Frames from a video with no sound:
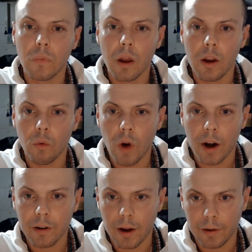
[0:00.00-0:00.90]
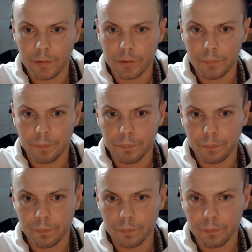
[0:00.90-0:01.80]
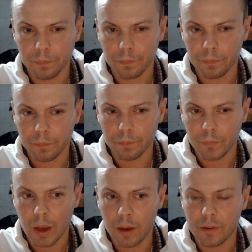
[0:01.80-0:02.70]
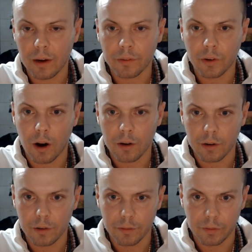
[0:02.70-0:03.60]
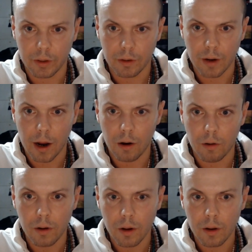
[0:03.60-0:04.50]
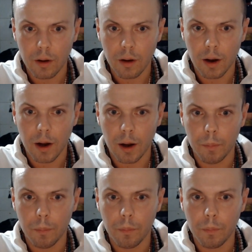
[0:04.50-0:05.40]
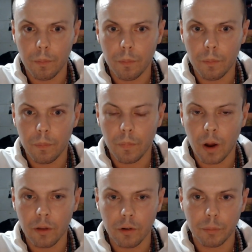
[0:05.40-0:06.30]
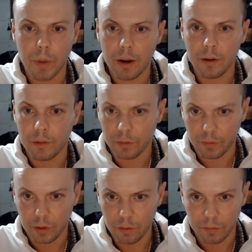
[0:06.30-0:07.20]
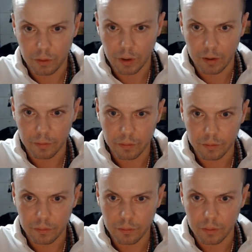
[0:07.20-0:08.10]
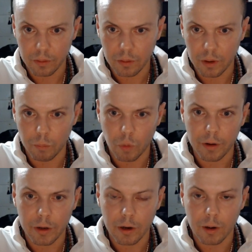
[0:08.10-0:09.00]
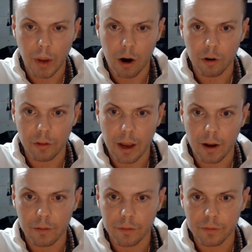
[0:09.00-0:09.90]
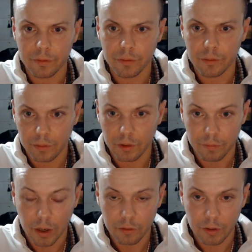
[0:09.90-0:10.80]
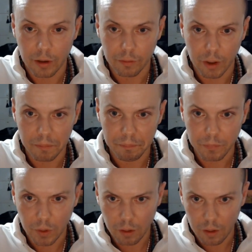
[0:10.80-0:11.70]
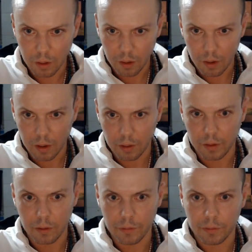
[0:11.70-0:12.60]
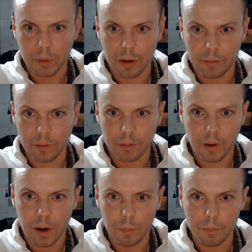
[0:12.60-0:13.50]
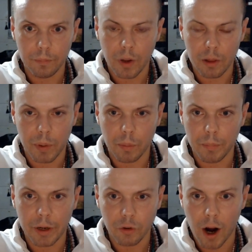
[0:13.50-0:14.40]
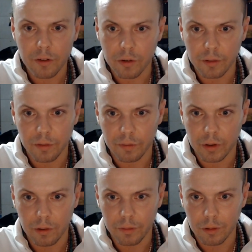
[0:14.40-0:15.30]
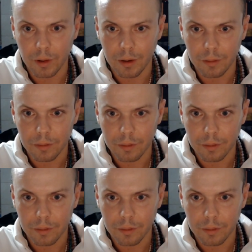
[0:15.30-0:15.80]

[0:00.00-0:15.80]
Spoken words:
recognize and take stock of how um, others may interfere with your life and what power they have to affect your life, right? And in some cases, other people may try to interfere with your life,